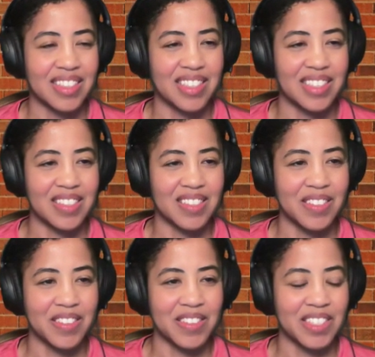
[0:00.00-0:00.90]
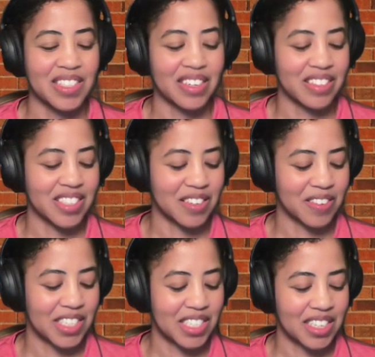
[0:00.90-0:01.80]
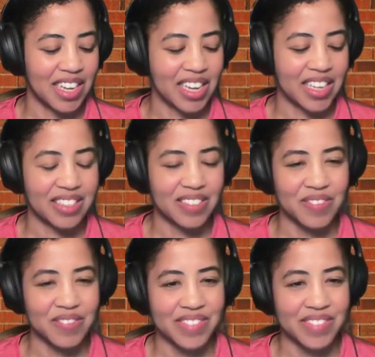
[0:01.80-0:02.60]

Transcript: younger generation can't